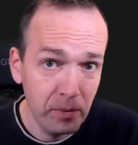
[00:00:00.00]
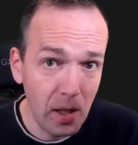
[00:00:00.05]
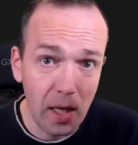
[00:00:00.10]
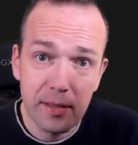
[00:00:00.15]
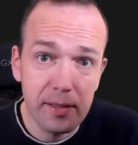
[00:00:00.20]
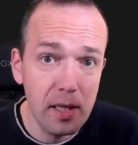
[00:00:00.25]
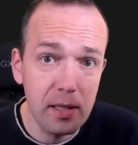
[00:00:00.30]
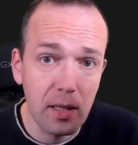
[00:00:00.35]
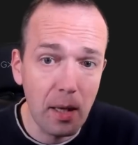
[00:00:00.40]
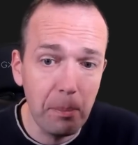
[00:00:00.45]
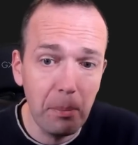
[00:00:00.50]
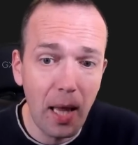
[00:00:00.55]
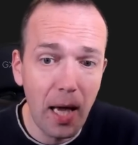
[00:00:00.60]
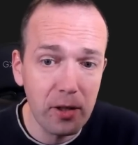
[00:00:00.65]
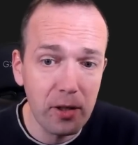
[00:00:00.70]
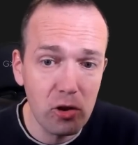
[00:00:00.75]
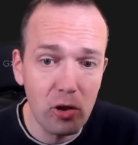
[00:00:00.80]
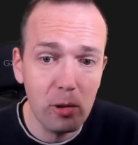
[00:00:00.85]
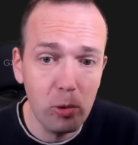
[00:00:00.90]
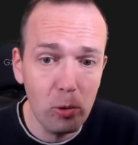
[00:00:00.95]
That's it, and
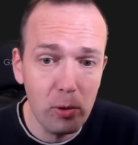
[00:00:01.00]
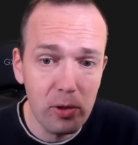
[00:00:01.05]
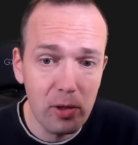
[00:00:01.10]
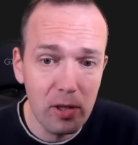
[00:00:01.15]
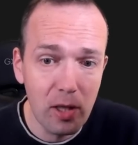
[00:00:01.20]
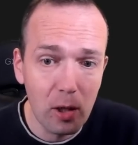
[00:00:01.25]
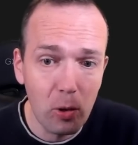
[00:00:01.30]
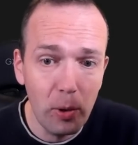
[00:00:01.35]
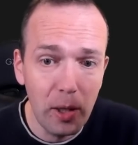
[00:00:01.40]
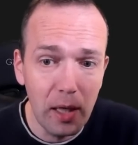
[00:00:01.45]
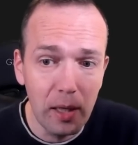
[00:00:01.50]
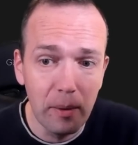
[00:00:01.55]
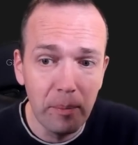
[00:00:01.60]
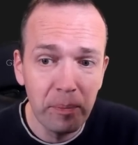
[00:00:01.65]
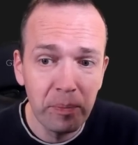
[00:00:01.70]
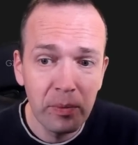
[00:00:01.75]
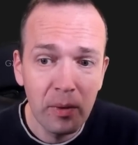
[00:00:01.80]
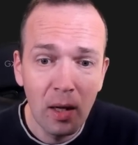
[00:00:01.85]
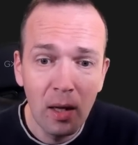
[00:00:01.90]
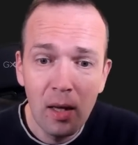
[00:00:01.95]
black just loses the queen.
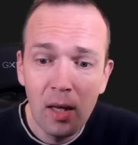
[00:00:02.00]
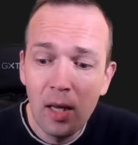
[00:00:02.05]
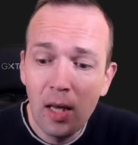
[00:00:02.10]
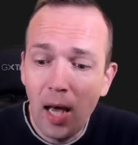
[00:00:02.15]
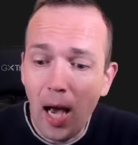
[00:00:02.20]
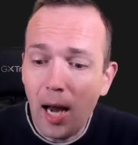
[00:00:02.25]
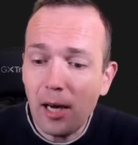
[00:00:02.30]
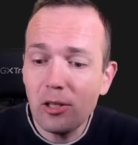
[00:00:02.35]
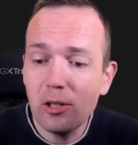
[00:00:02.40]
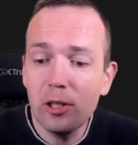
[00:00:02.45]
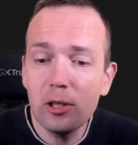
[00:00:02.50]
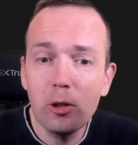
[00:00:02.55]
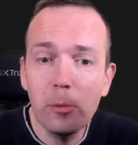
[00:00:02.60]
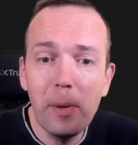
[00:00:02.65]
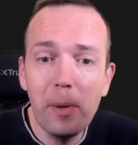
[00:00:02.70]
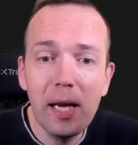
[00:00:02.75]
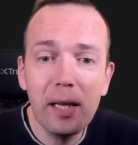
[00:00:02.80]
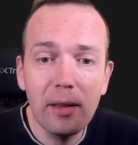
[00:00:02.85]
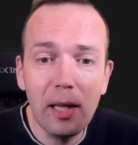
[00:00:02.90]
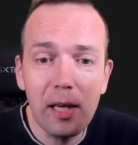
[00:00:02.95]
Actually, to
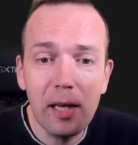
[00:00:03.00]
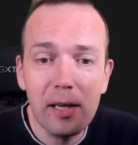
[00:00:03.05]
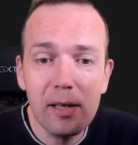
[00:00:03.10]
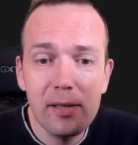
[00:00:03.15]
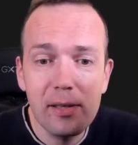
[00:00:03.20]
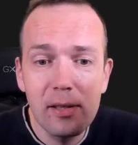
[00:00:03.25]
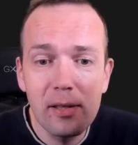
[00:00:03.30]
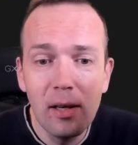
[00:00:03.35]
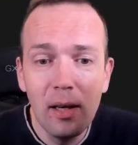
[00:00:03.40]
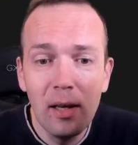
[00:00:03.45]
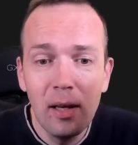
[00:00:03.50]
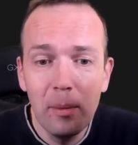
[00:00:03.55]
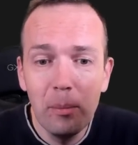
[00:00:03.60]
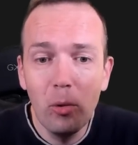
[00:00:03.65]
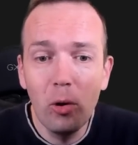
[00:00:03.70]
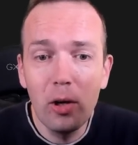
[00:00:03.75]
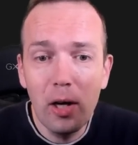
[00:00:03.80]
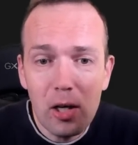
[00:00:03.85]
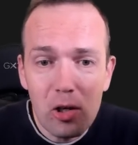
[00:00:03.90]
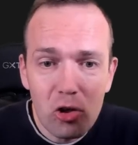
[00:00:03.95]
make things
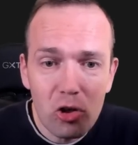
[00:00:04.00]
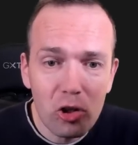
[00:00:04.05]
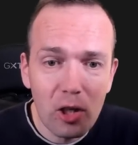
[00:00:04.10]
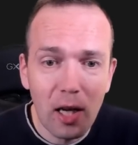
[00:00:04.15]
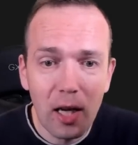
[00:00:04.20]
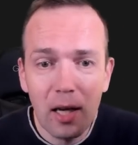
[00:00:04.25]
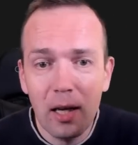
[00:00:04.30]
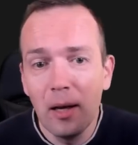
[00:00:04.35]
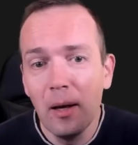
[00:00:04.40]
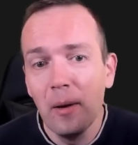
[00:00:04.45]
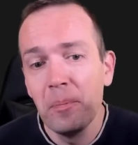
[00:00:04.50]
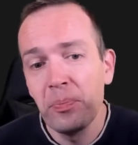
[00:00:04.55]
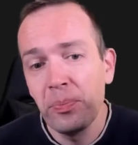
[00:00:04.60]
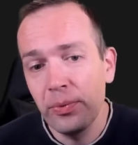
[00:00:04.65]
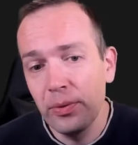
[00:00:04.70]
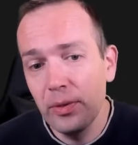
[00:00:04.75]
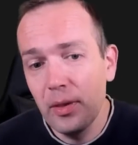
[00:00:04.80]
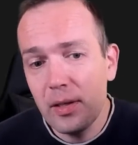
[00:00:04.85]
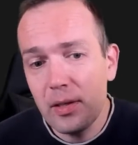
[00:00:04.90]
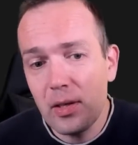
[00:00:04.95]
more interesting,
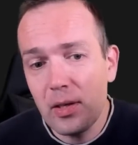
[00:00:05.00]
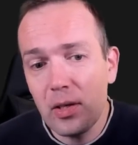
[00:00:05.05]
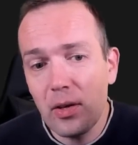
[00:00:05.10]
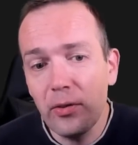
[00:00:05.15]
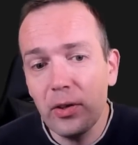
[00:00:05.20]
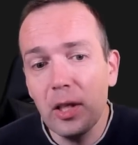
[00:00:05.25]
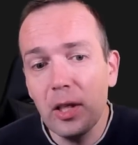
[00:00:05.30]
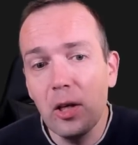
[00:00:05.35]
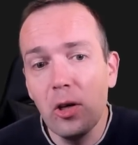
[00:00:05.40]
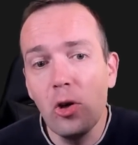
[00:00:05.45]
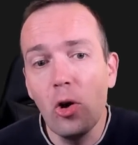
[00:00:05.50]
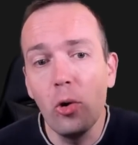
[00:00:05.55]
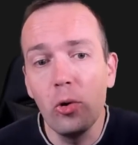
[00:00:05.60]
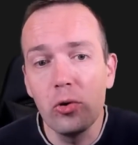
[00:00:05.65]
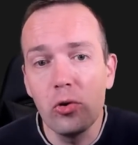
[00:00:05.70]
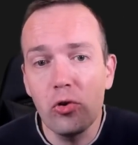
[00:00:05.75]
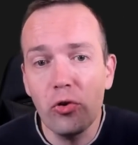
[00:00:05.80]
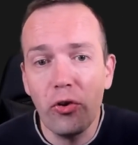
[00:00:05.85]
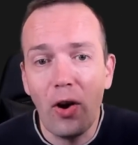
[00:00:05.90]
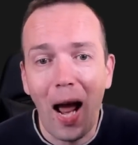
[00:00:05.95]
this is a very
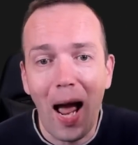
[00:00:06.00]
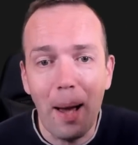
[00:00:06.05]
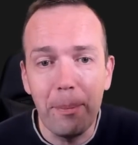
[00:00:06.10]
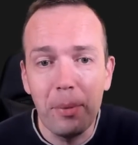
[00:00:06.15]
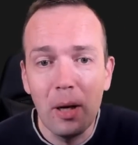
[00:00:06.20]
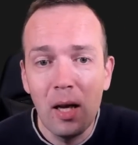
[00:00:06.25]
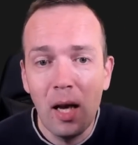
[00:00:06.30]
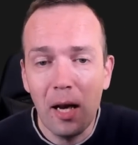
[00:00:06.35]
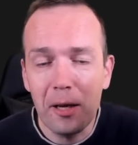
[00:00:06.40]
known trap.